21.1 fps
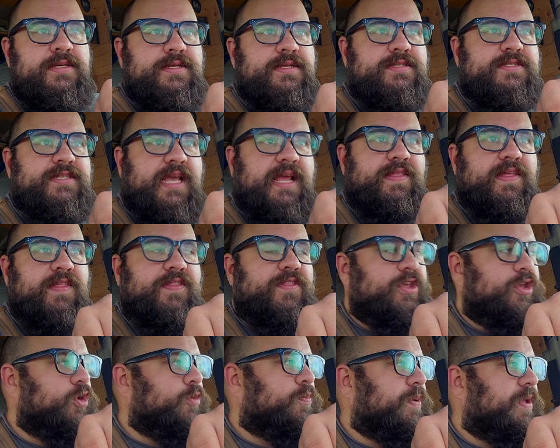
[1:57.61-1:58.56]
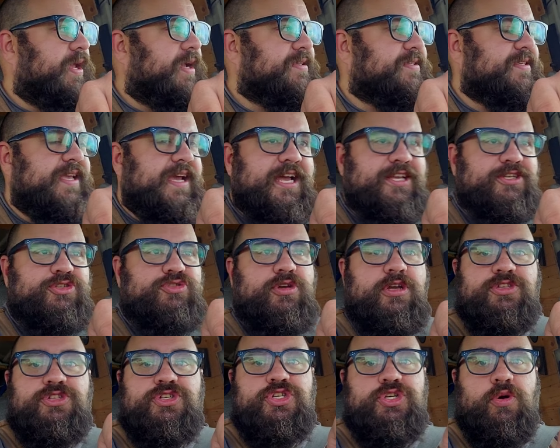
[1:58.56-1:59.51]
saying that the UPS gas
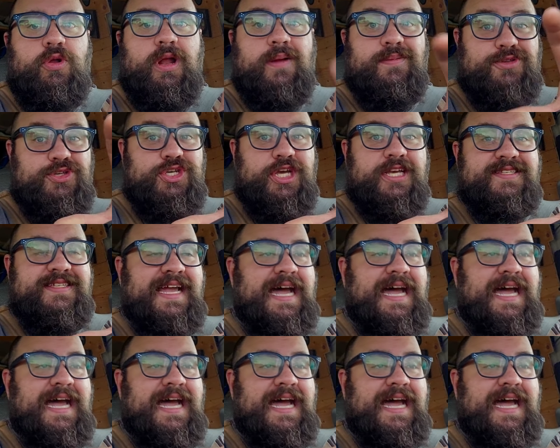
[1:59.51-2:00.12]
struts showed up. Just